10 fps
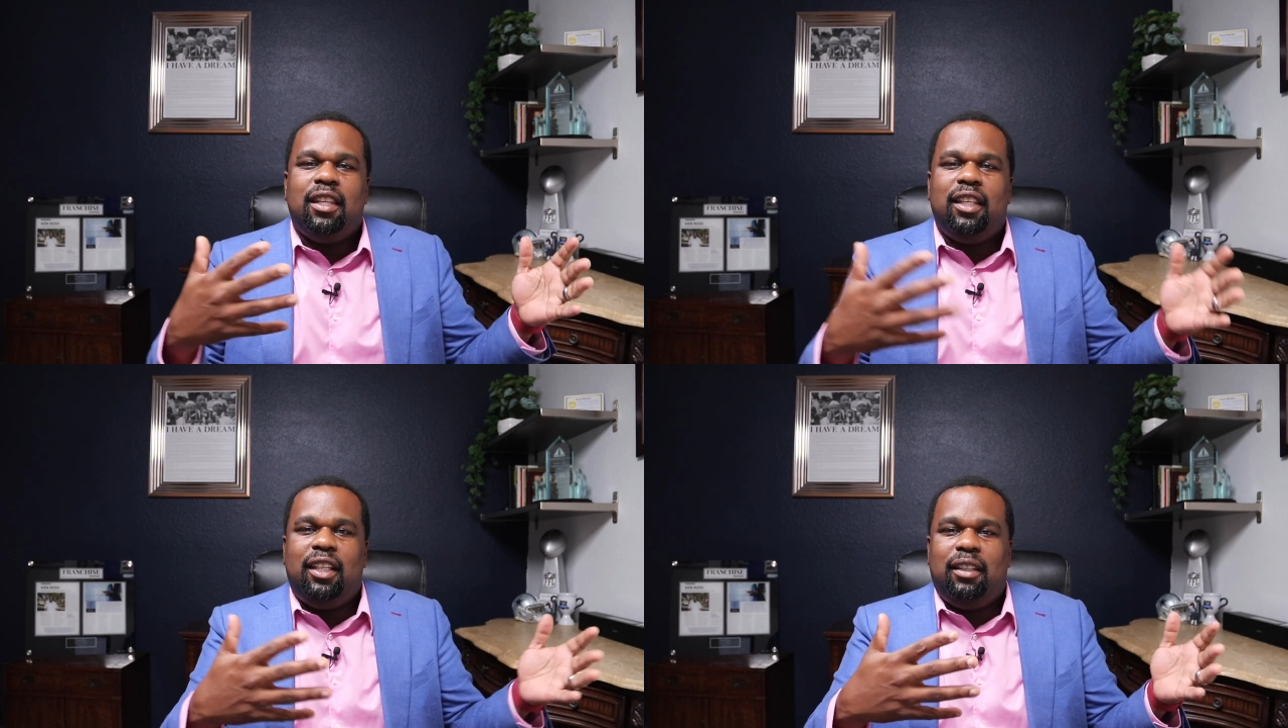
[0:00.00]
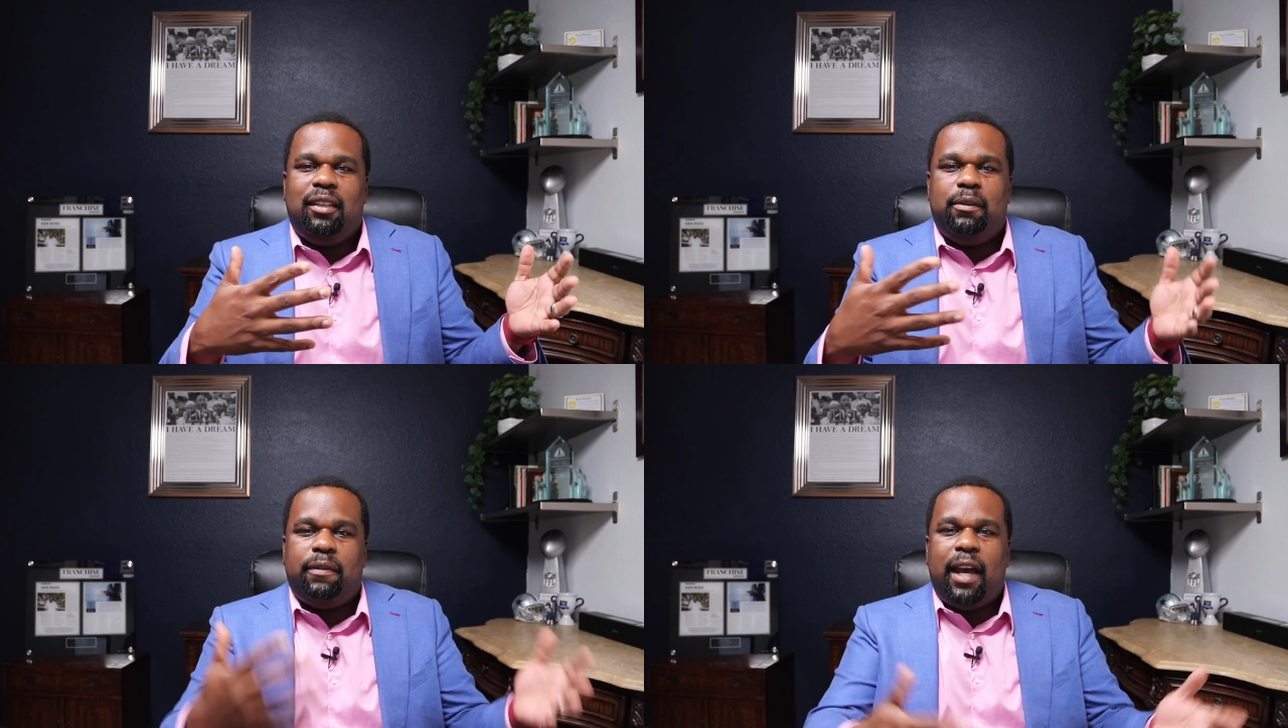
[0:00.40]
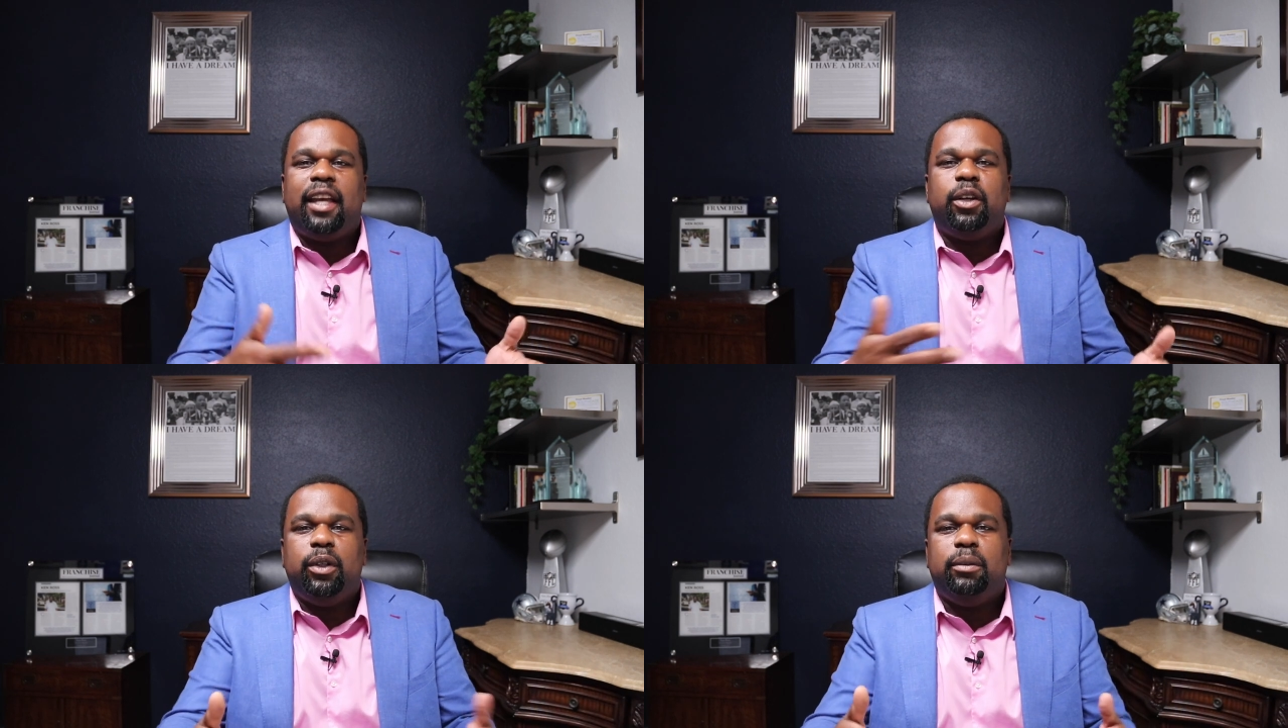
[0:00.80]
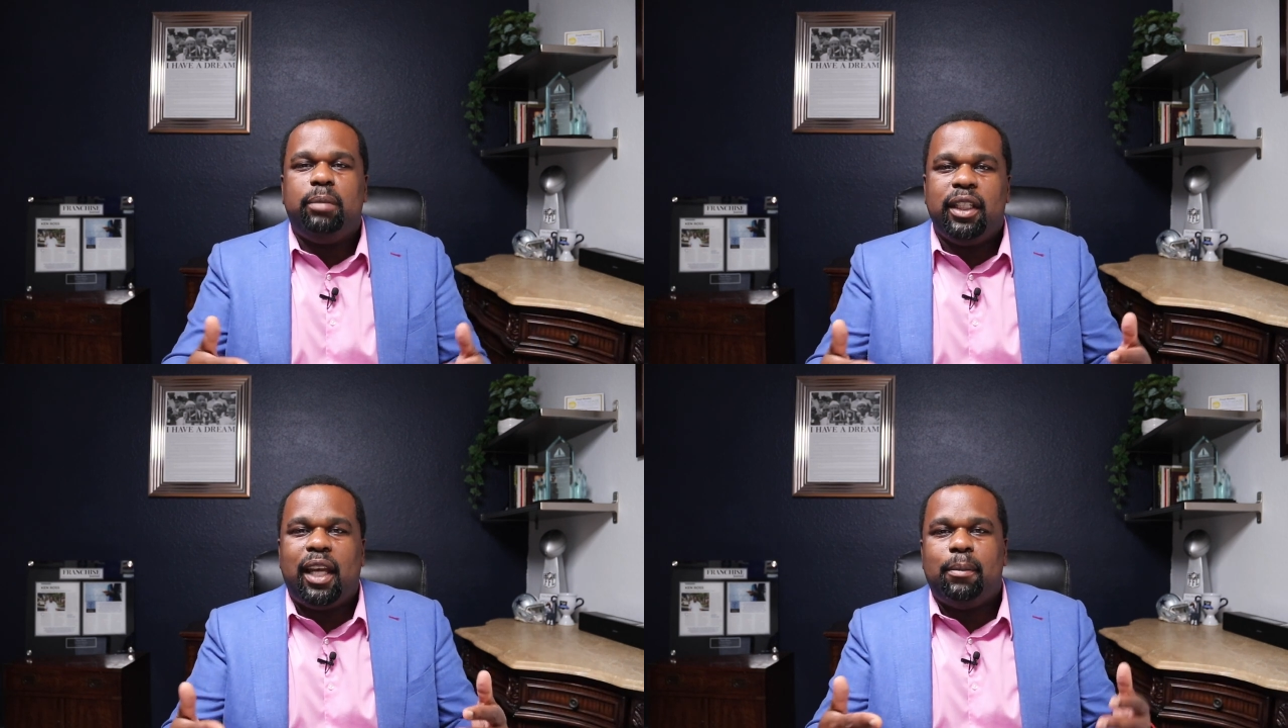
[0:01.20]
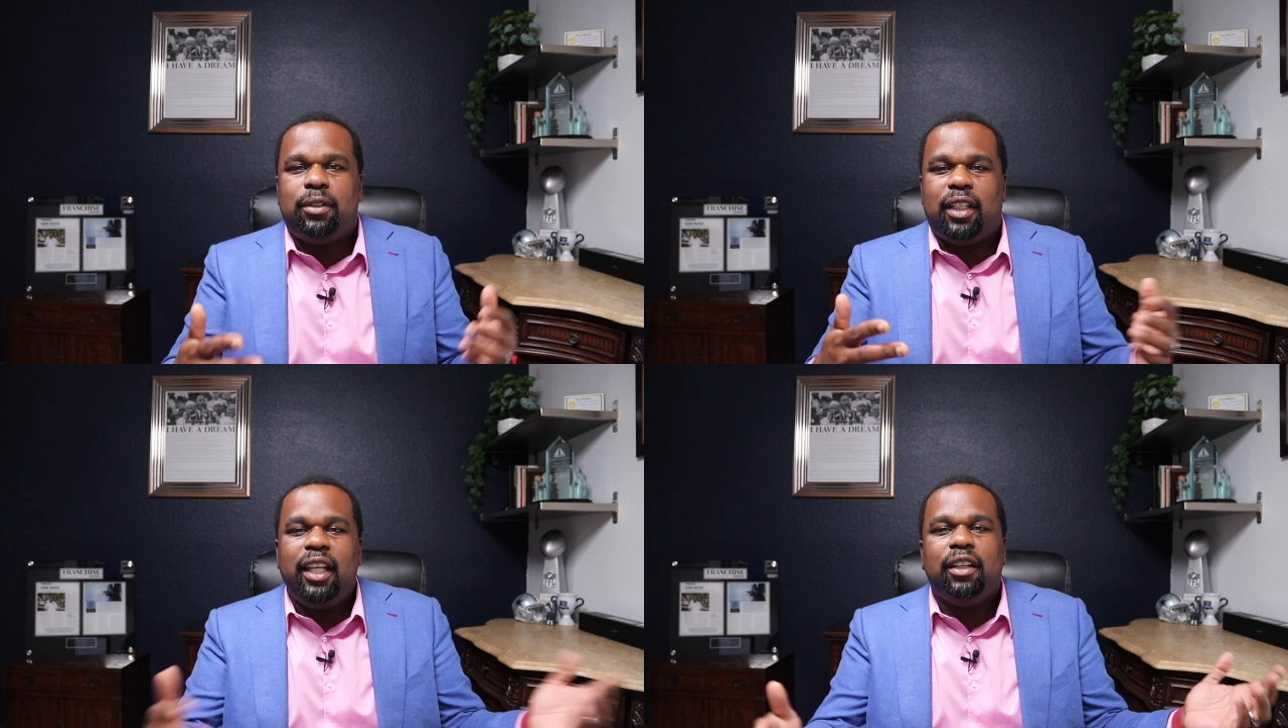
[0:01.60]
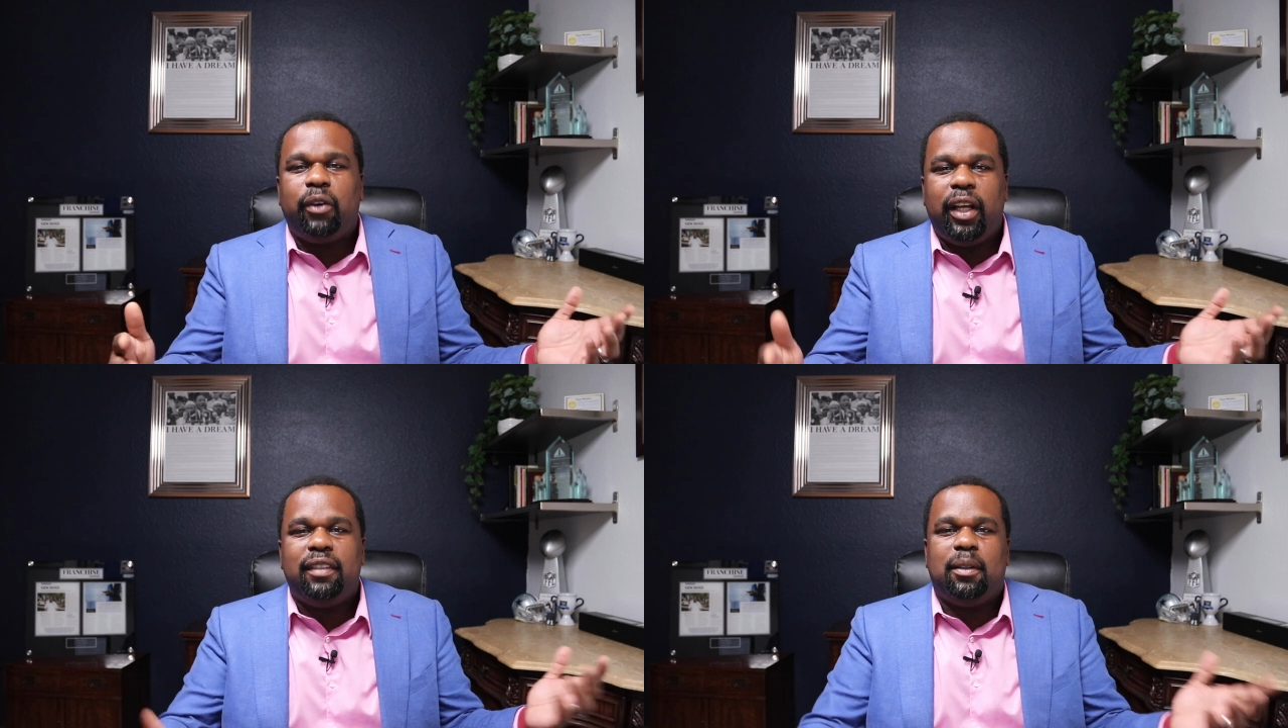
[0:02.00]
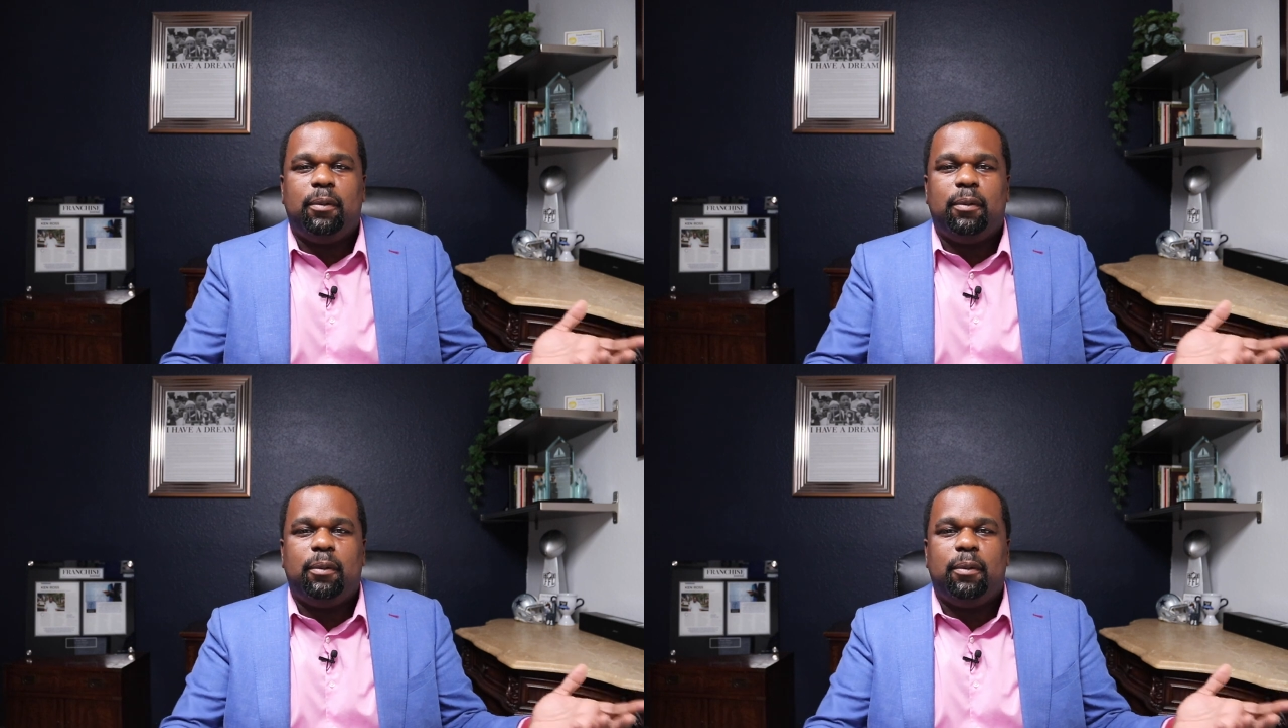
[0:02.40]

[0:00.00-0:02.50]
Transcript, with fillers: the the value in being able to integrate